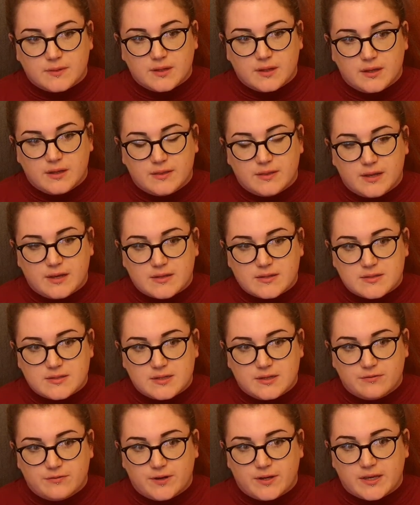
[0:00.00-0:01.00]
And that's
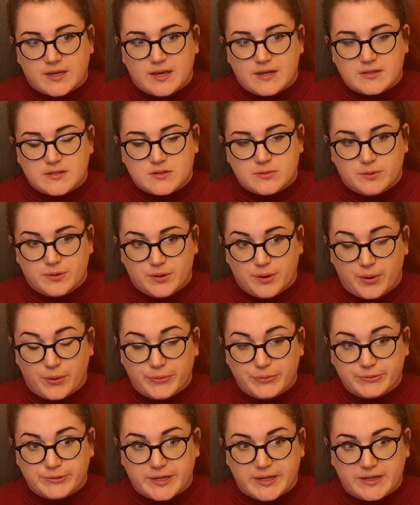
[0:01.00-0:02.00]
if I get to an
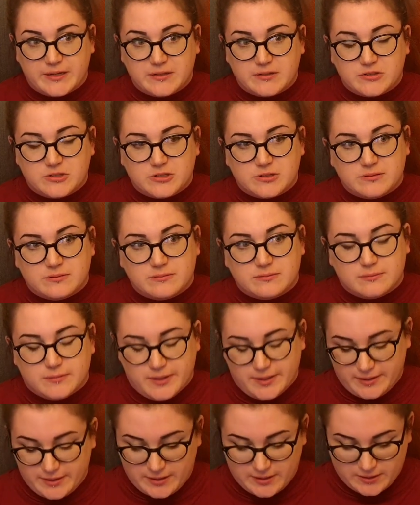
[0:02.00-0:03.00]
old age.
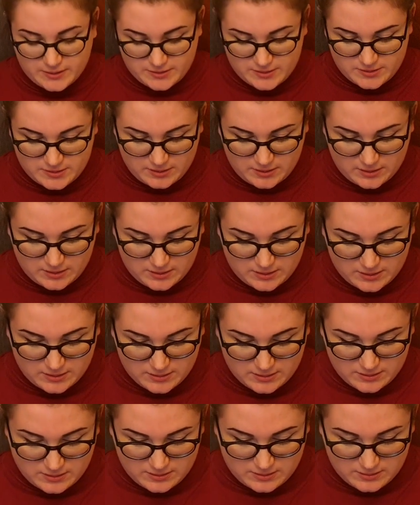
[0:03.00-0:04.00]
And then I start
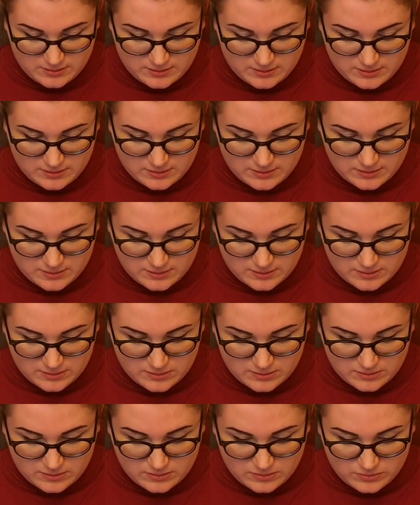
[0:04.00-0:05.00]

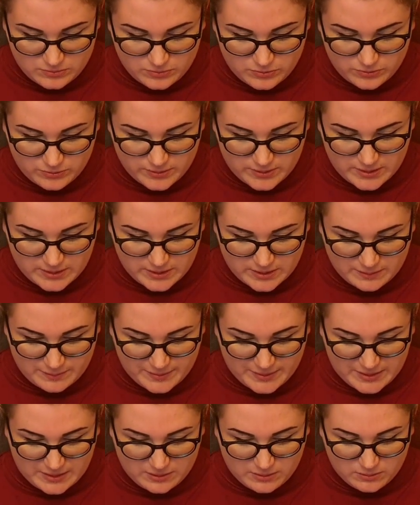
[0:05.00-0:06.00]
worrying
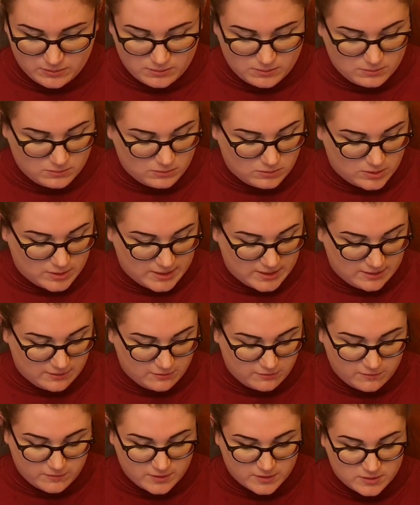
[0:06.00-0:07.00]
about what
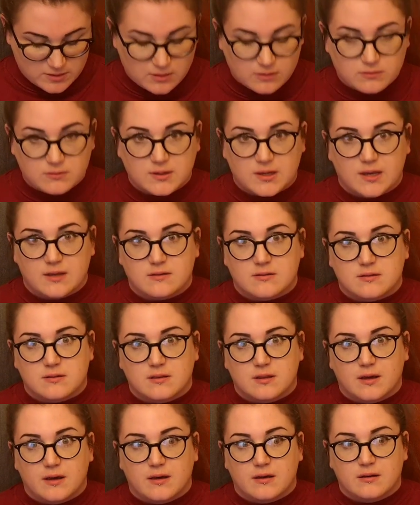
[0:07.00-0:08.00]
if I don't get to
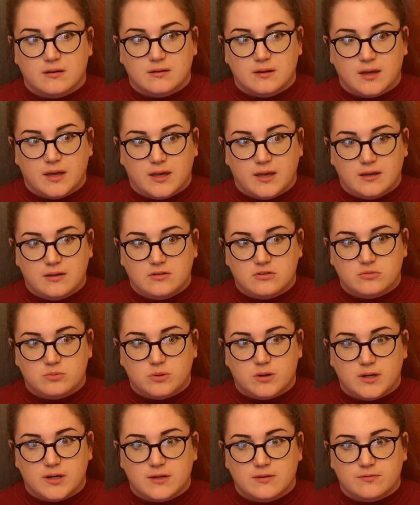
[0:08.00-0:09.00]
that age,
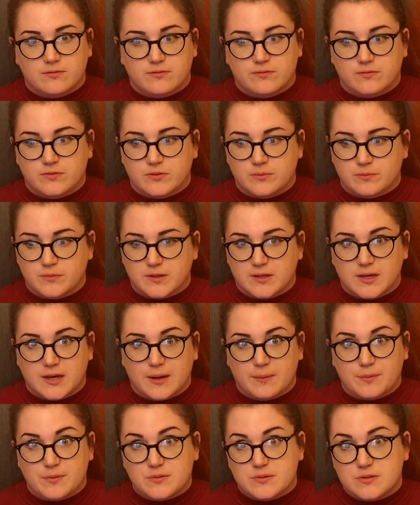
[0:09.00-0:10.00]
what if something
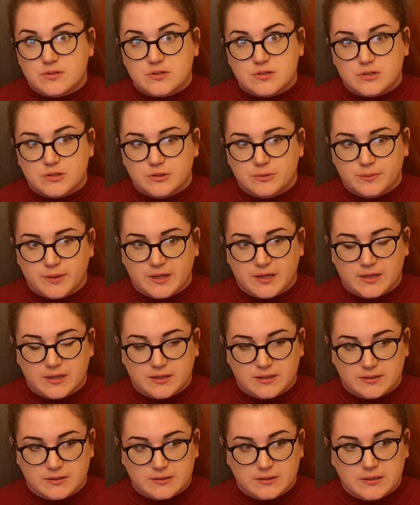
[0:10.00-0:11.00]
happens to me,
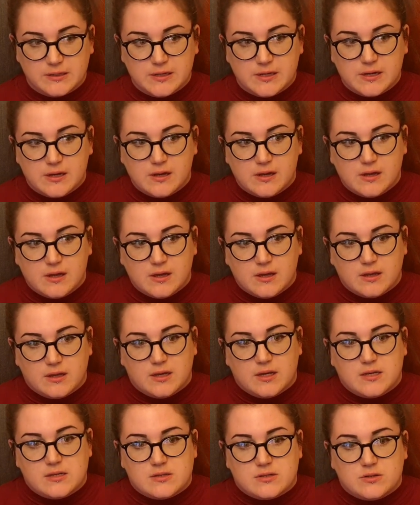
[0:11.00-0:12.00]
and
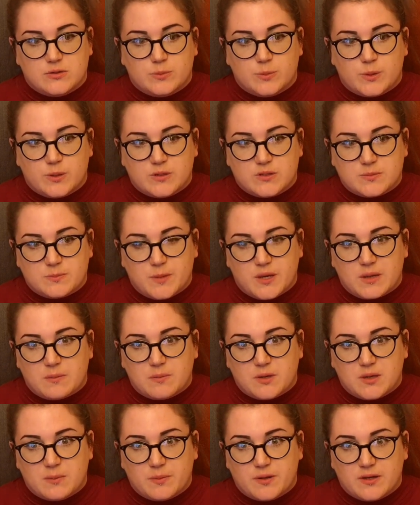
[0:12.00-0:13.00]
it's almost made
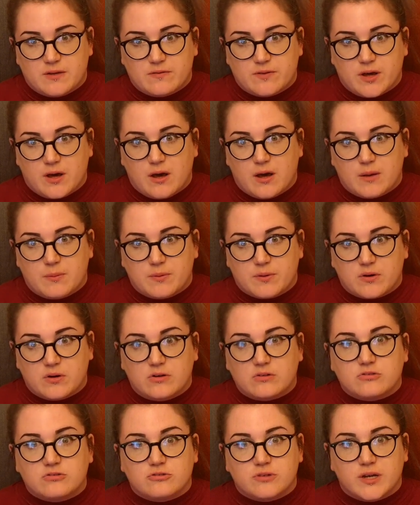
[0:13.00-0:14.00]
me a bit of a
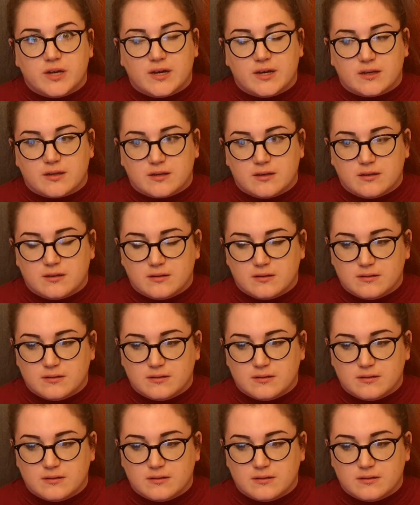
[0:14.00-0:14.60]
hypochondriac